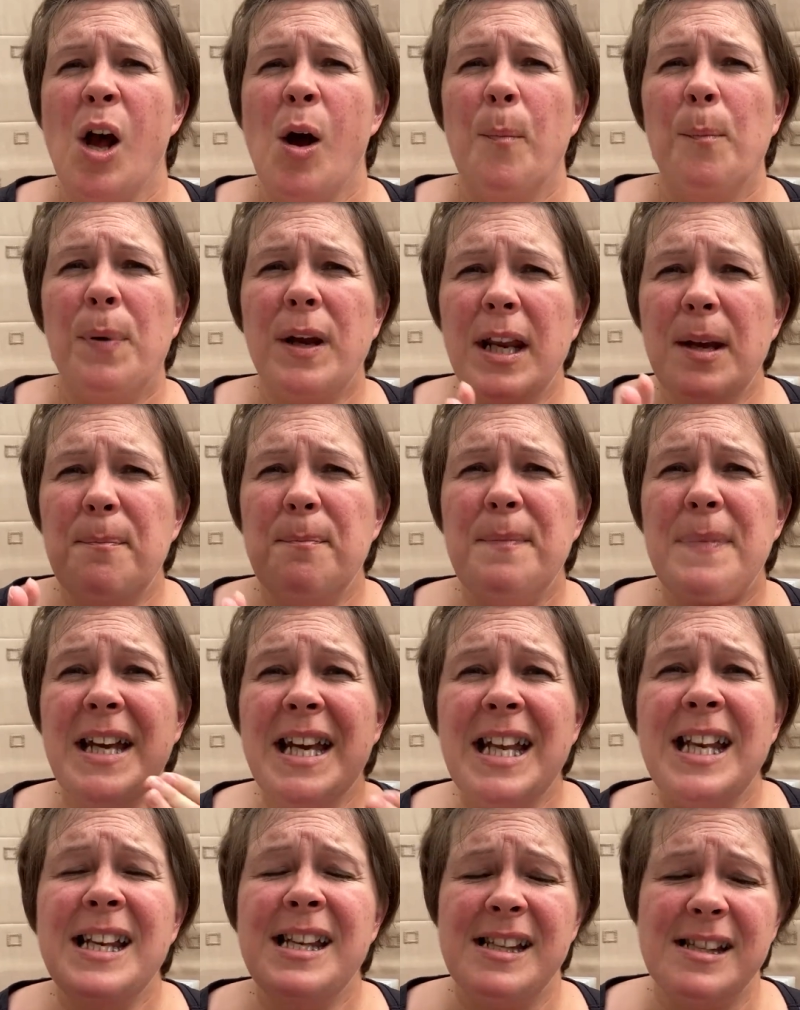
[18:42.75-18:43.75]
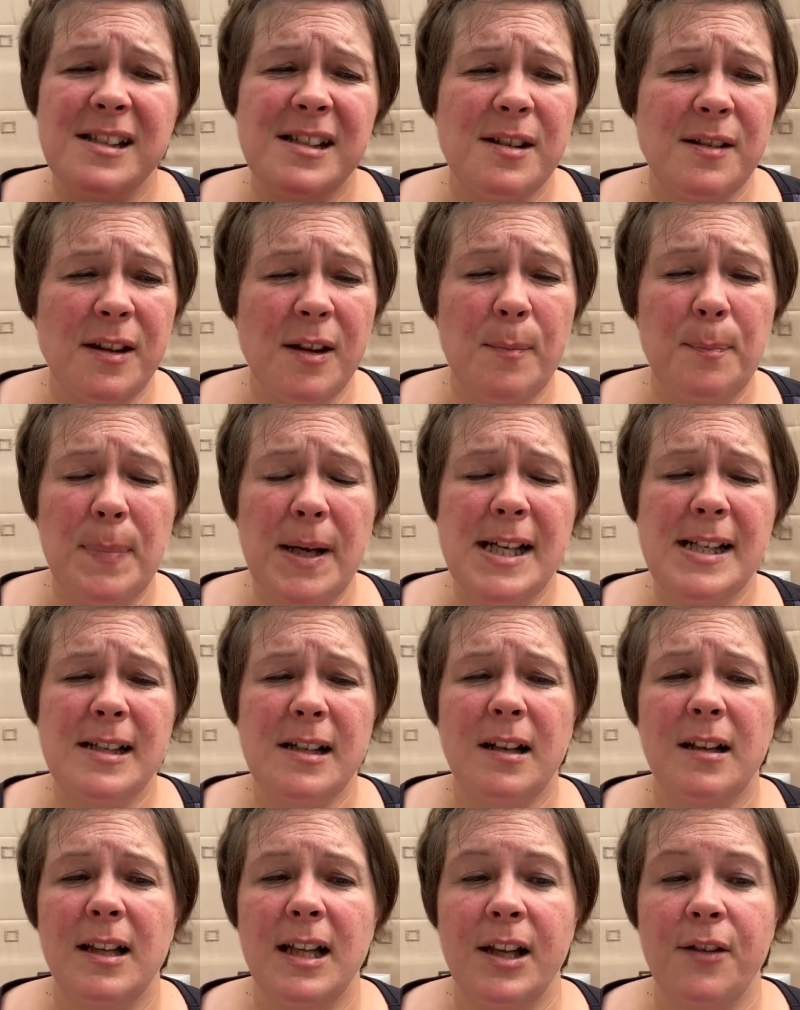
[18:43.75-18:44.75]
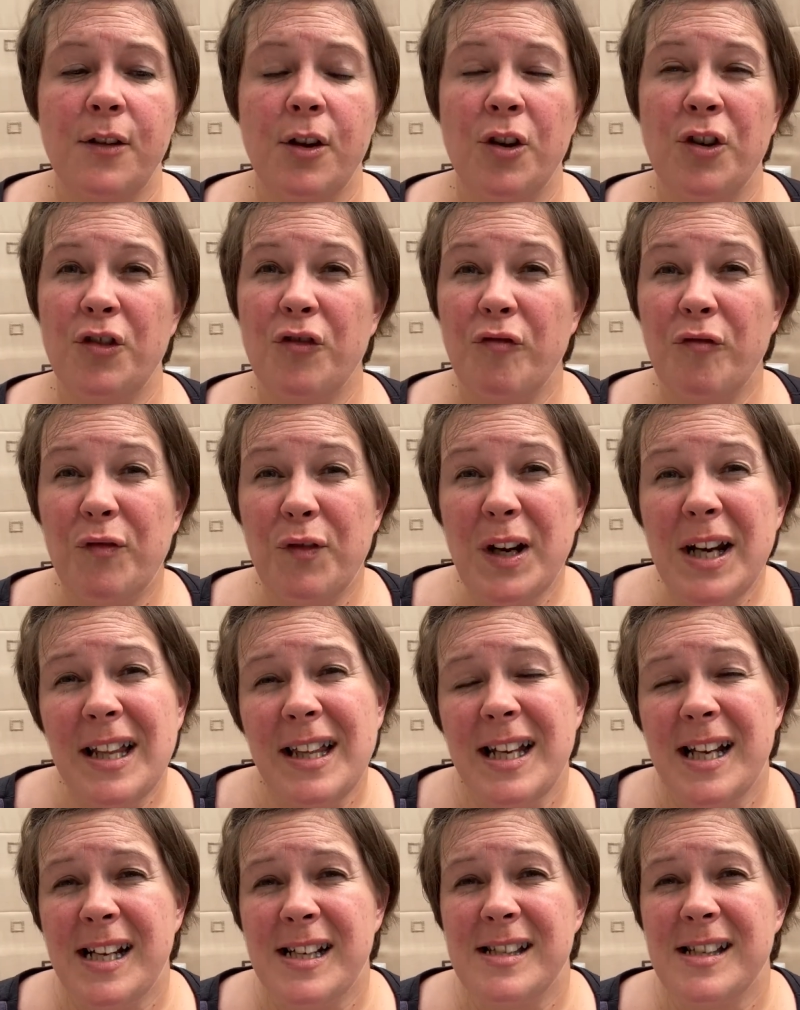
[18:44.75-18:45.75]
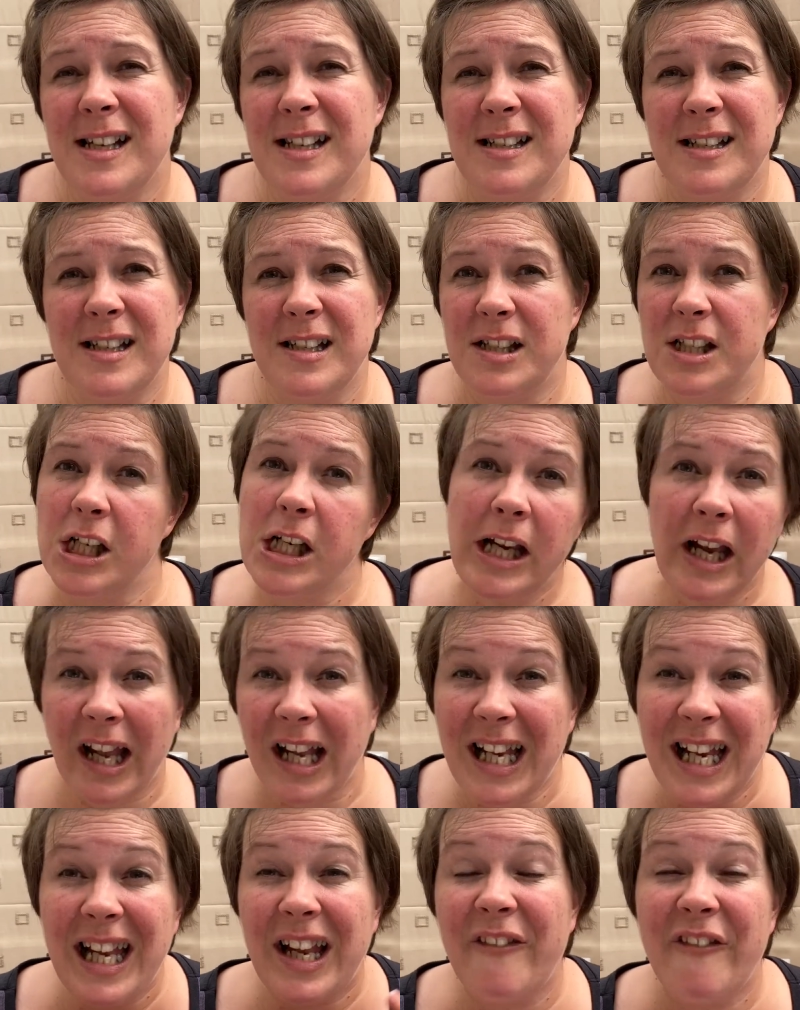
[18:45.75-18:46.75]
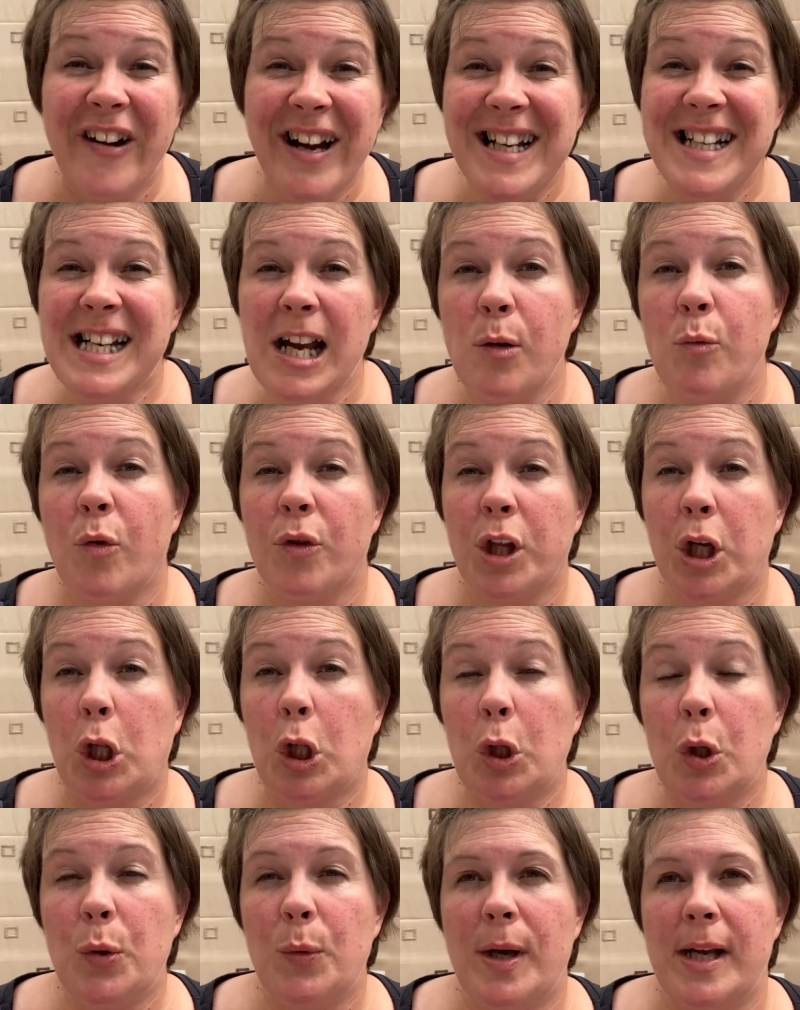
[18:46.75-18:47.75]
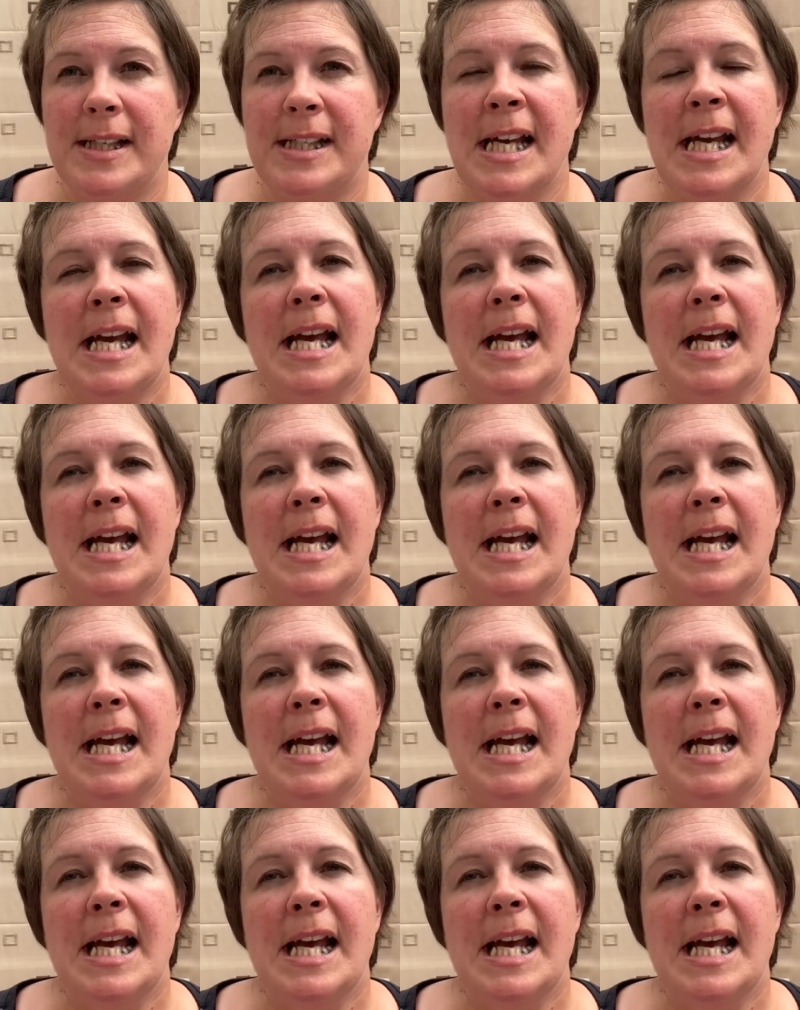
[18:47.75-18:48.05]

but it means that basically they're really excited to find out what the clue is.